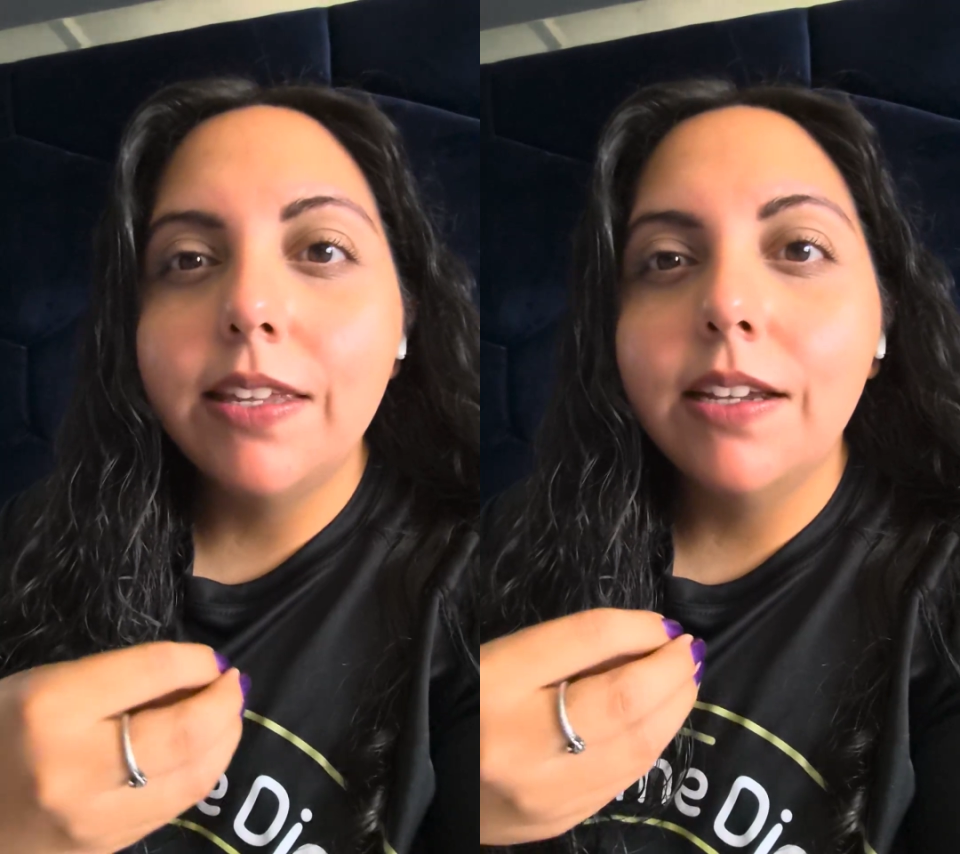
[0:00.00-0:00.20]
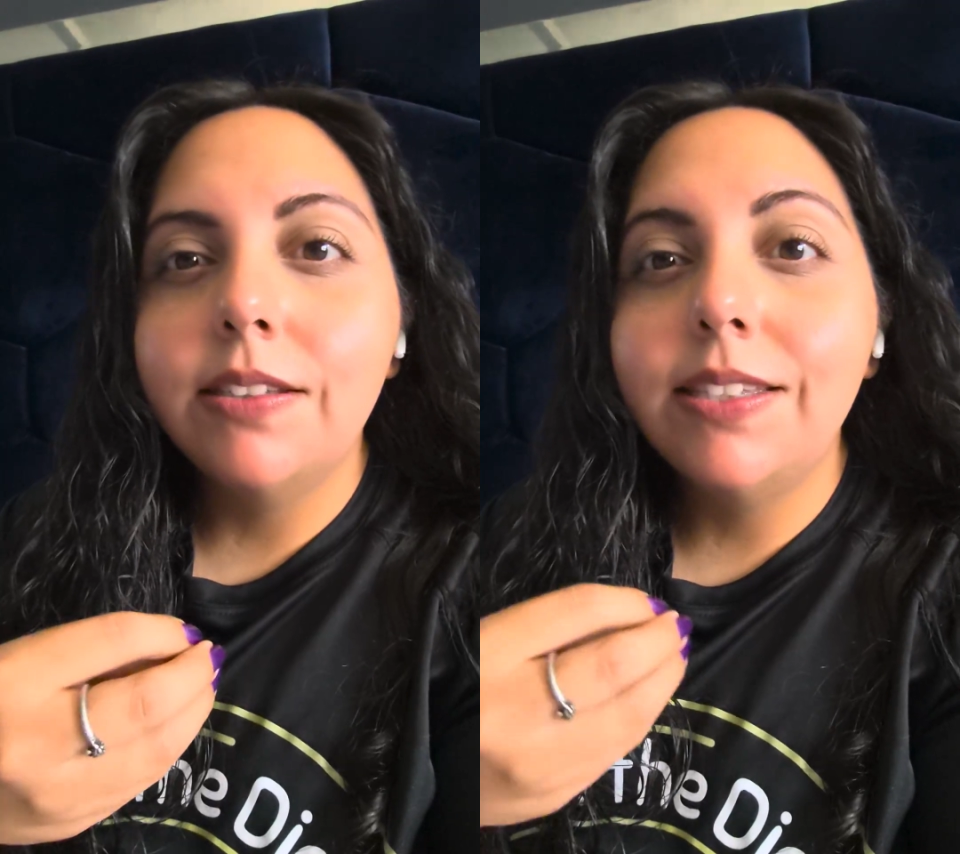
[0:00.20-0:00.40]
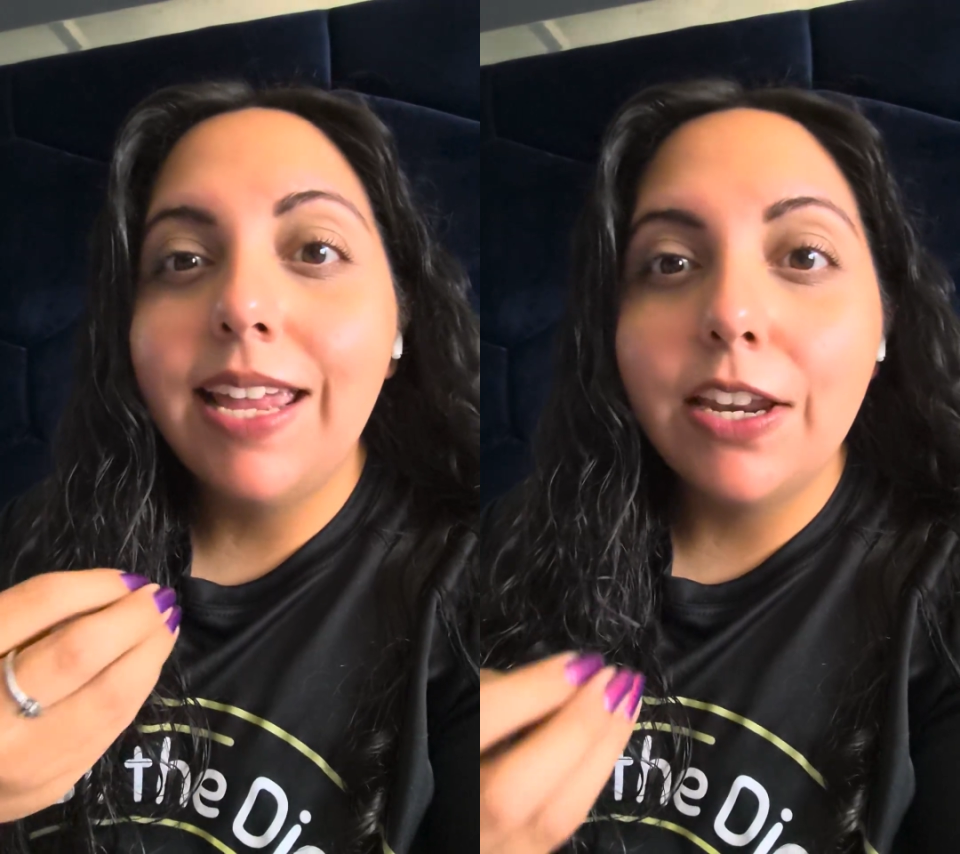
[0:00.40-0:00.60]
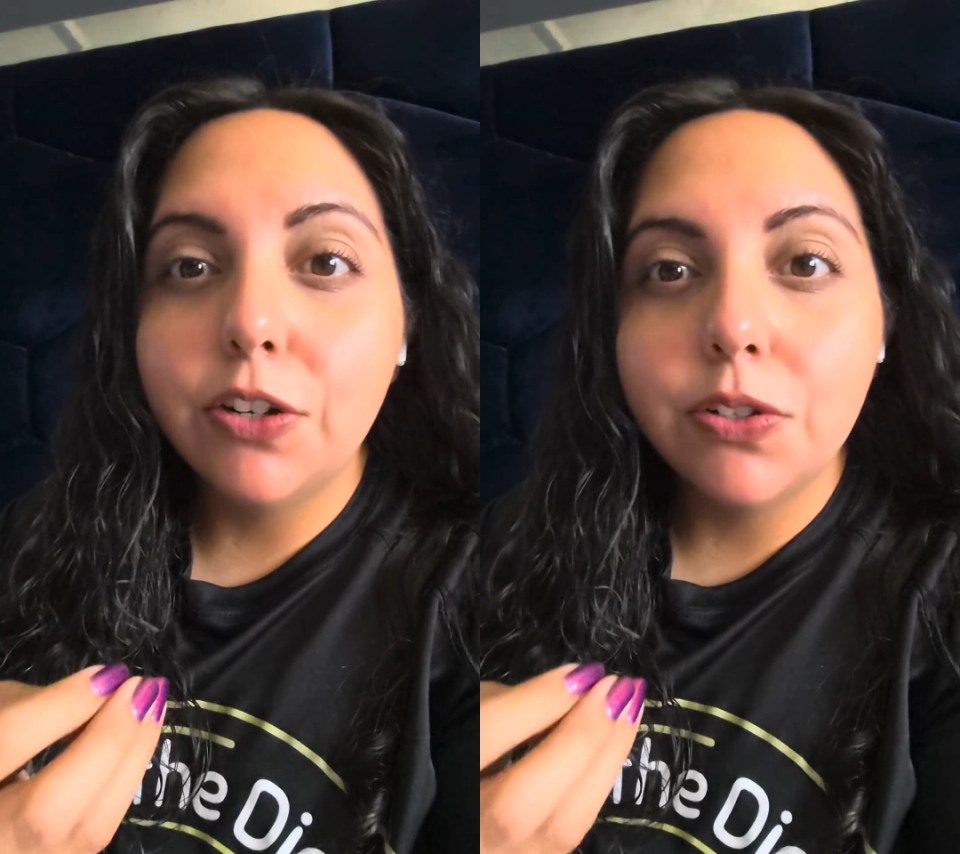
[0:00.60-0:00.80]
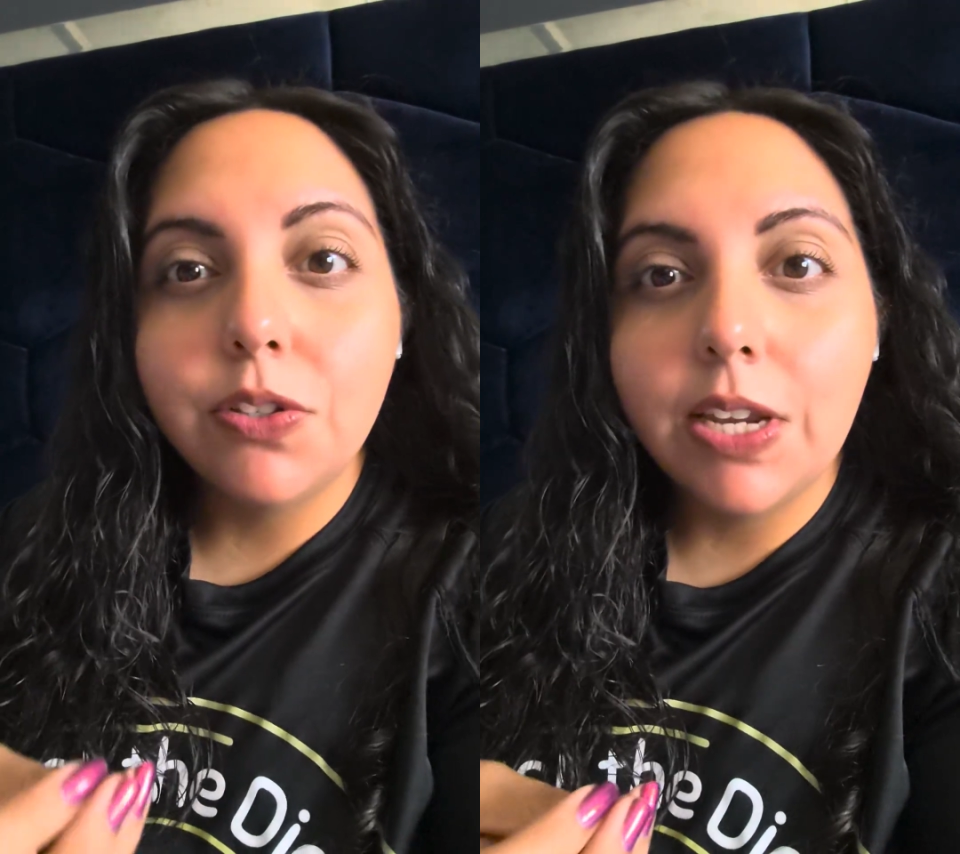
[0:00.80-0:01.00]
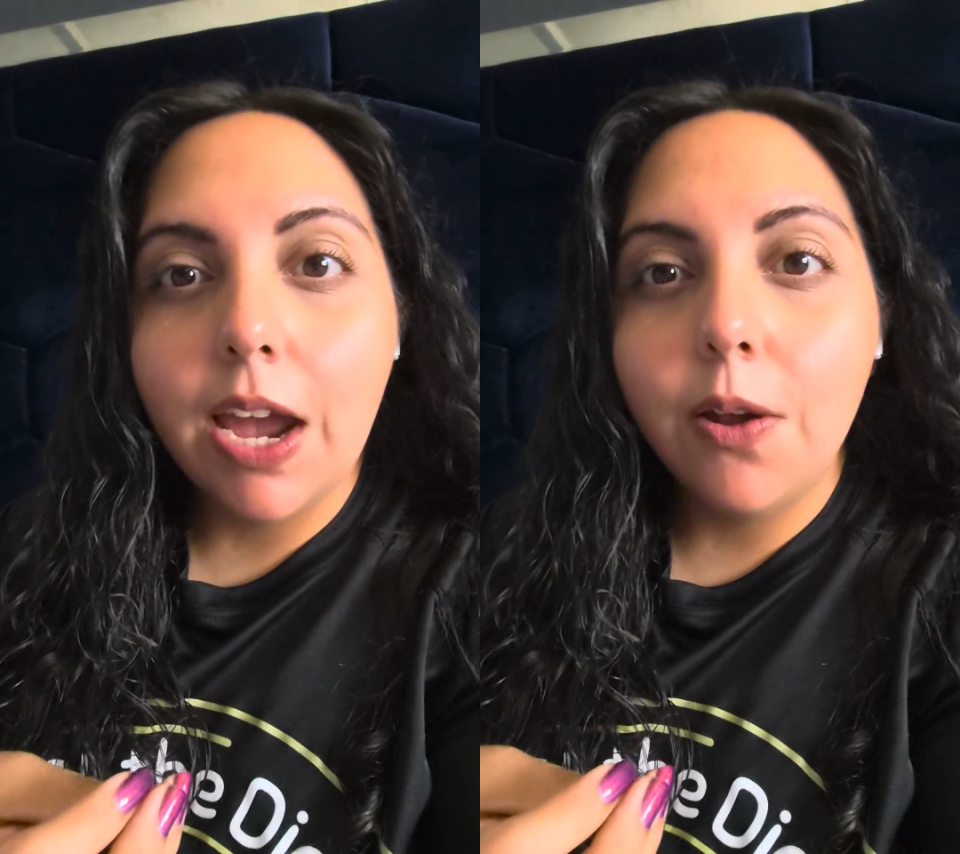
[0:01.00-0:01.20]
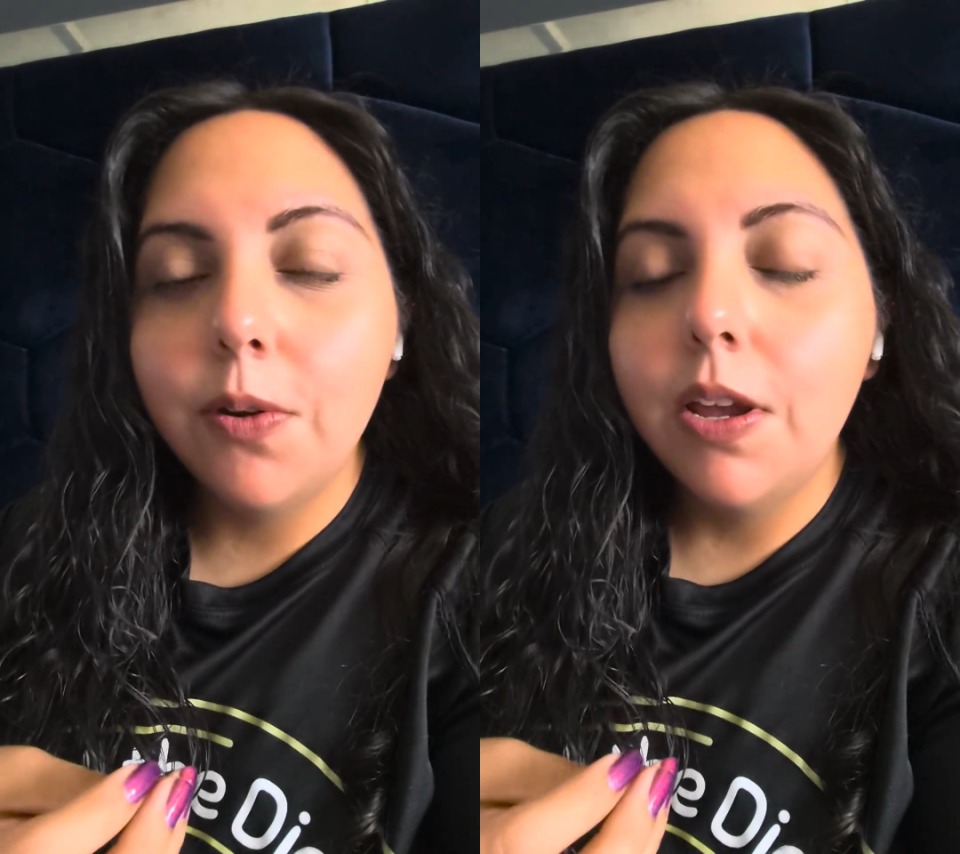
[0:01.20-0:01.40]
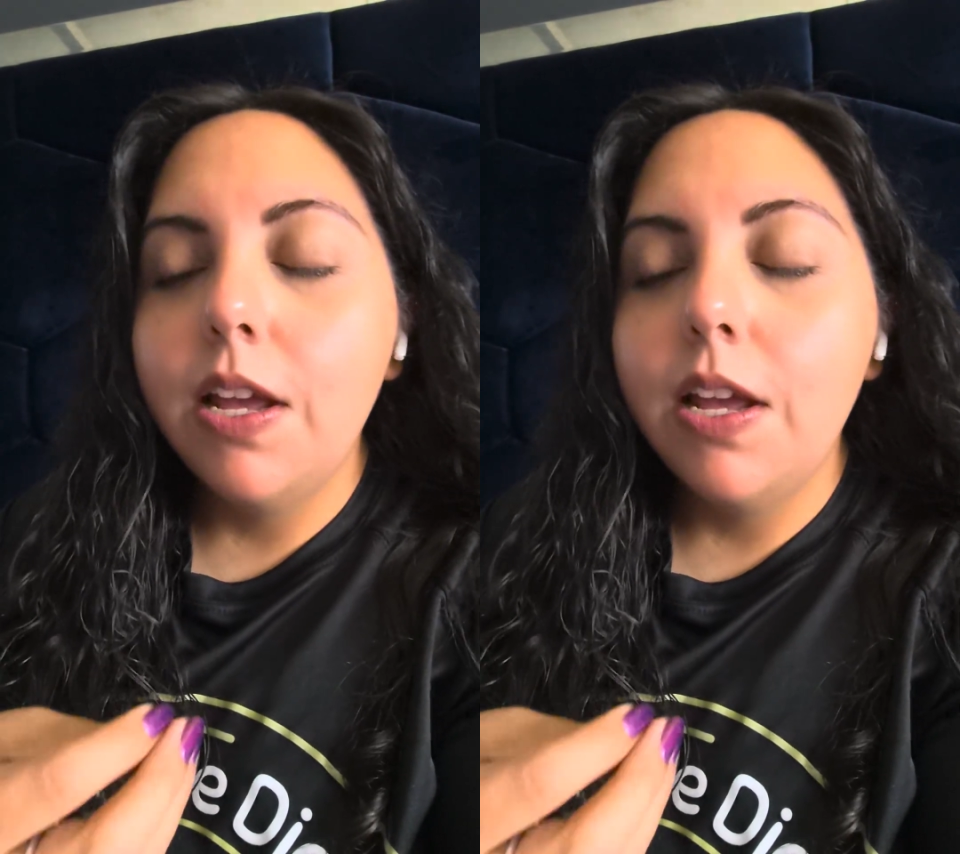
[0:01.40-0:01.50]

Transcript: the standards down.